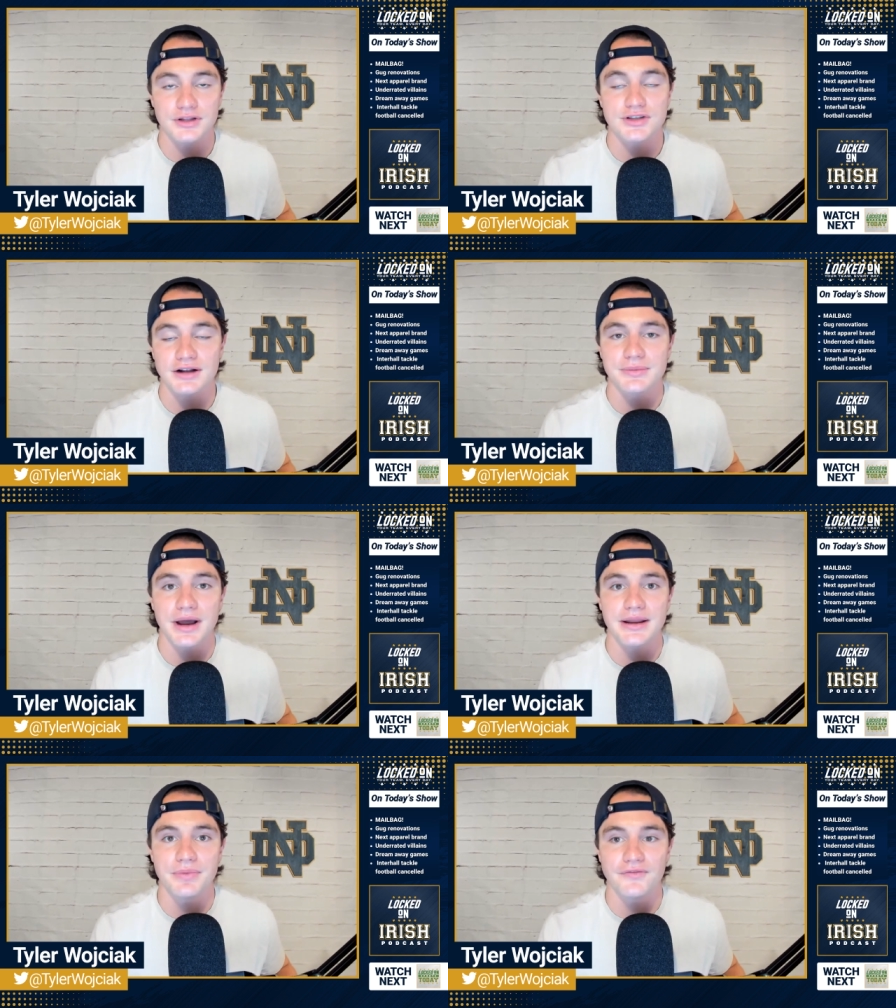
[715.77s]
talked
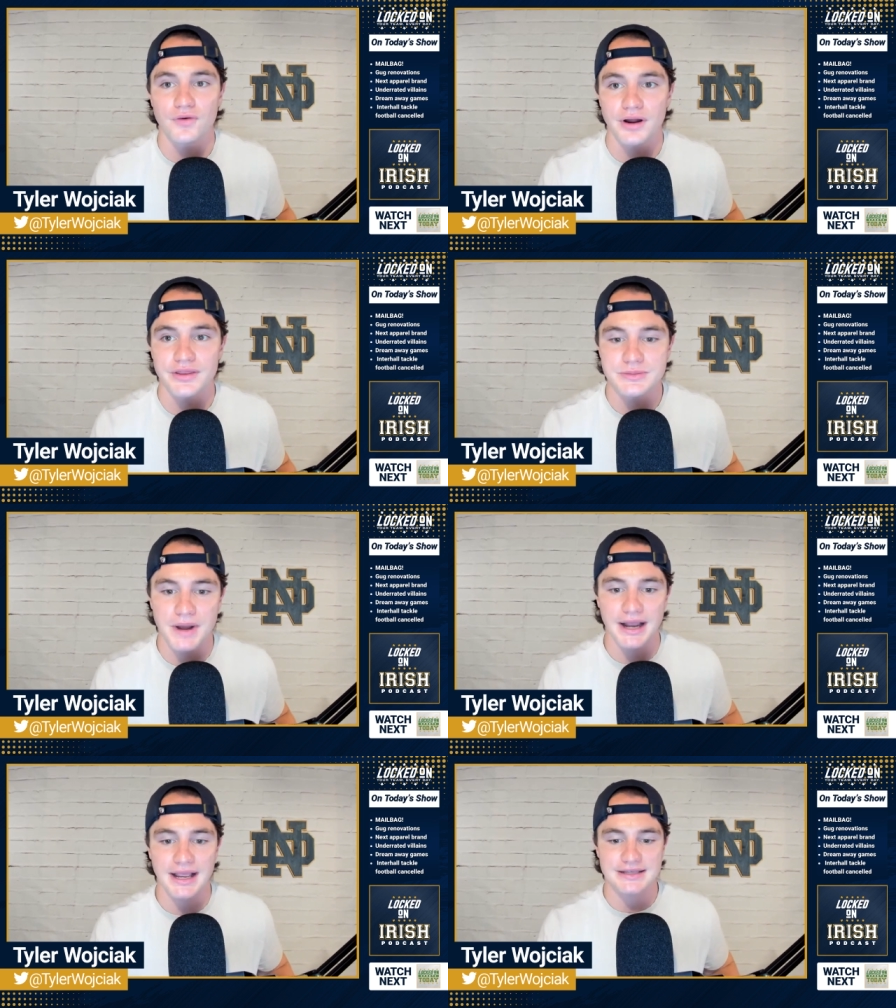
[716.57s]
about him before on this
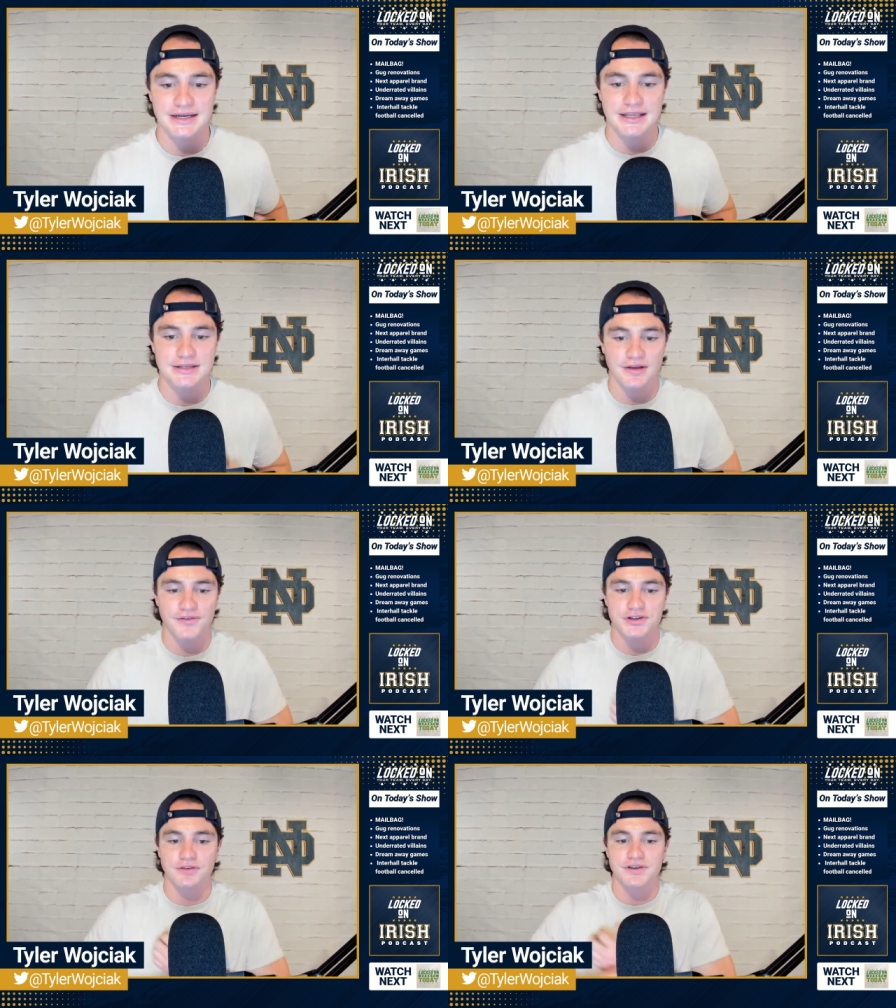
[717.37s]
podcast and his
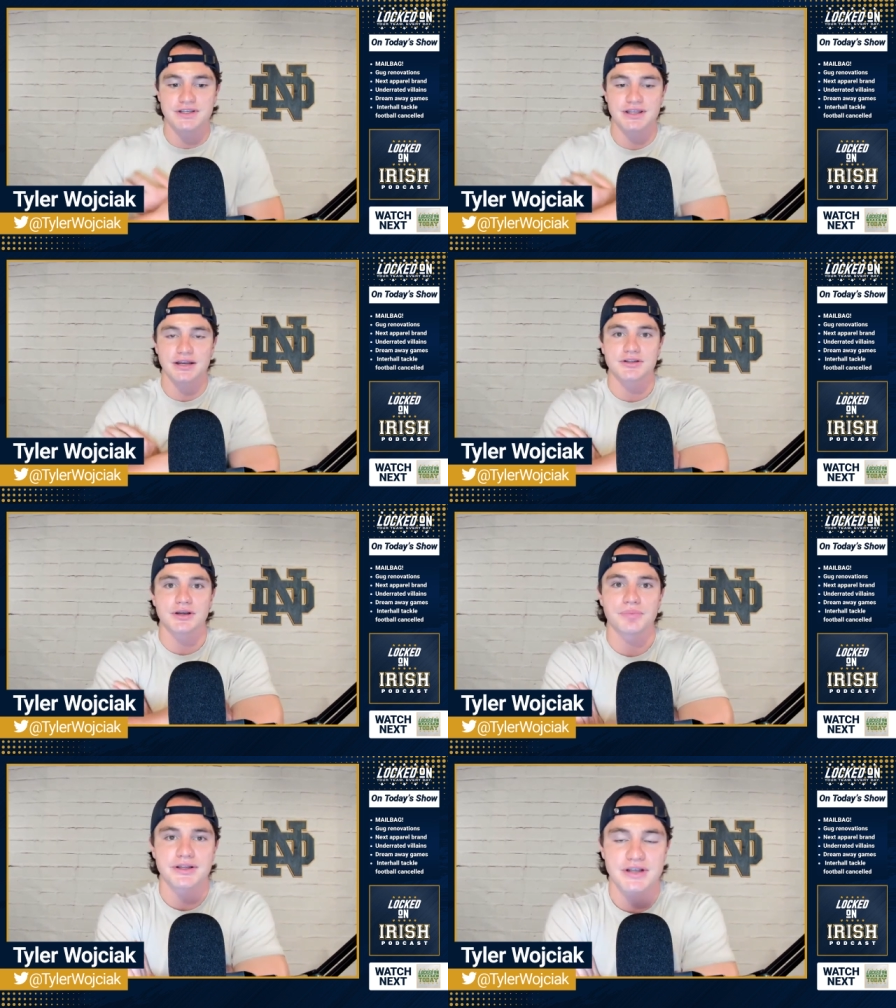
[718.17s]
official visit that
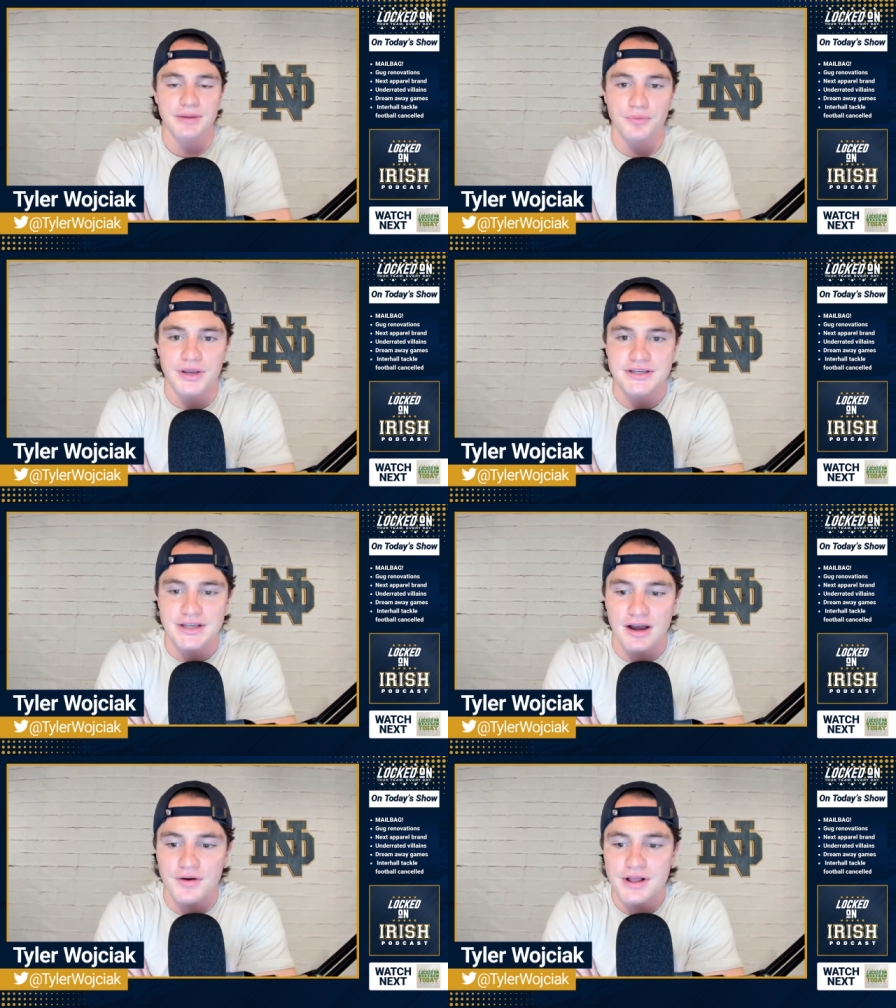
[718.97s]
took place a couple weeks
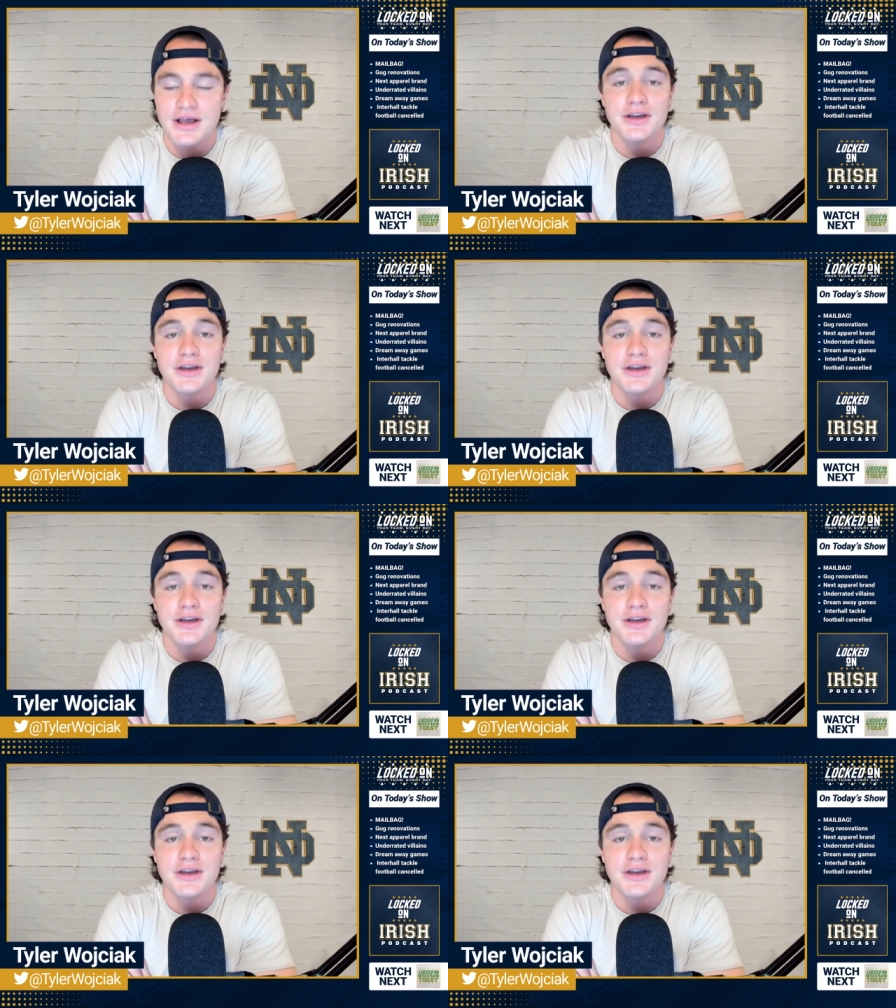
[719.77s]
ago.